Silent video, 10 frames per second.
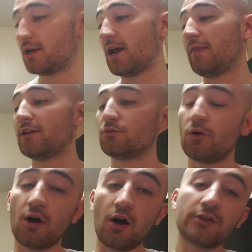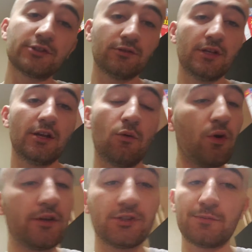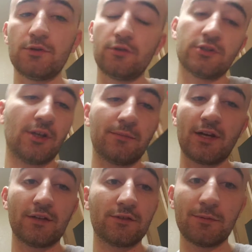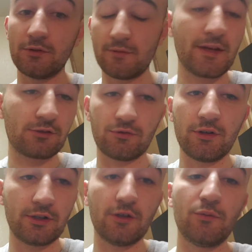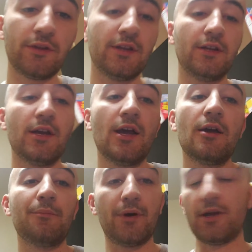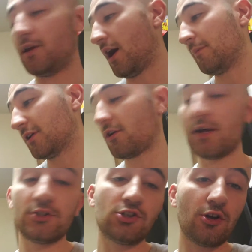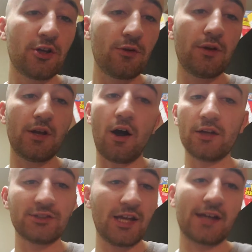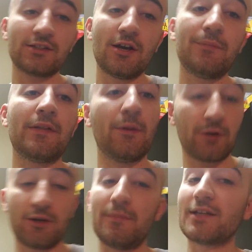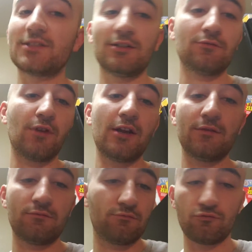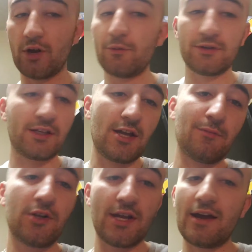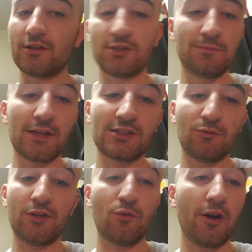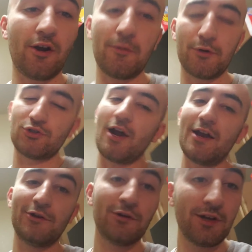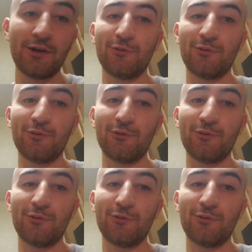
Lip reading: And then you will also need a wooden spoon or some kind of spoon to mix really good with it. But I'm going to go ahead and show you it all stacked up, and then we're going to mix it right with the camera down. I'll just mix it with one arm or try to.